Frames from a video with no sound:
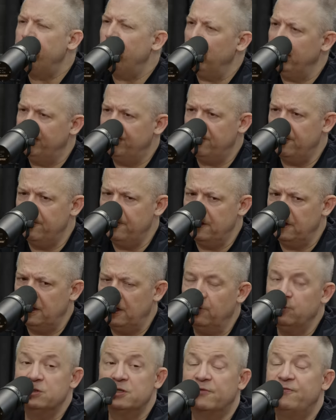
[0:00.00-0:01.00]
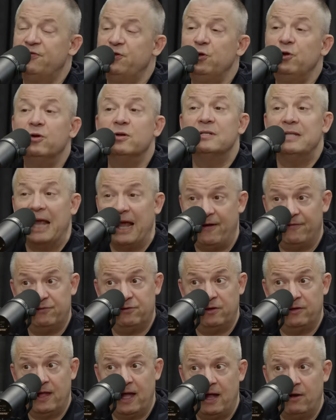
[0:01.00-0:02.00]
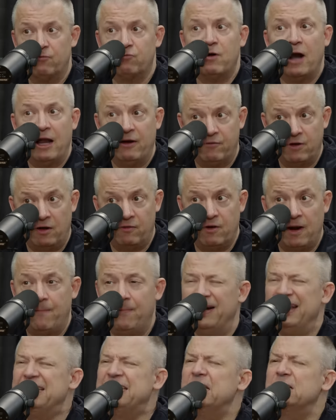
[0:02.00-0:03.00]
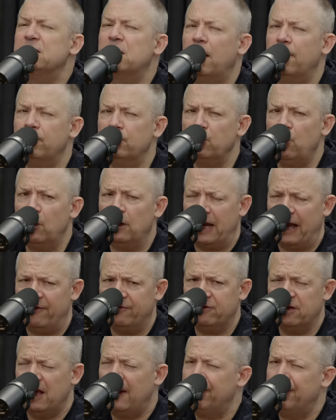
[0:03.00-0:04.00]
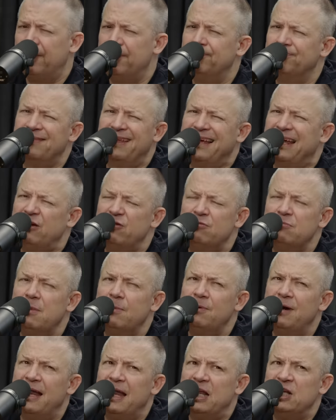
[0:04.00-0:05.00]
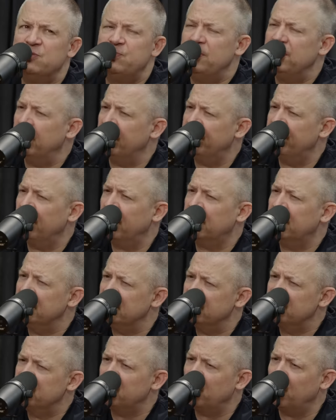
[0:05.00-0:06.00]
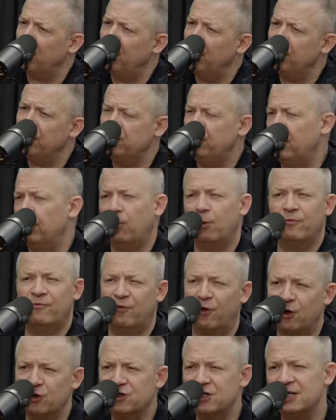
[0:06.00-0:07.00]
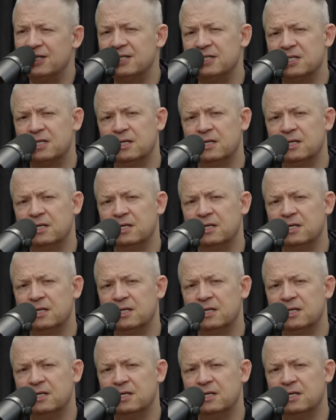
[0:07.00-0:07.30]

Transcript: point for me. It was no. a few years after that. Okay. Right, right, right. But it did come along after that. But I don't remember AIDS being a, a, concern. We were both virgins.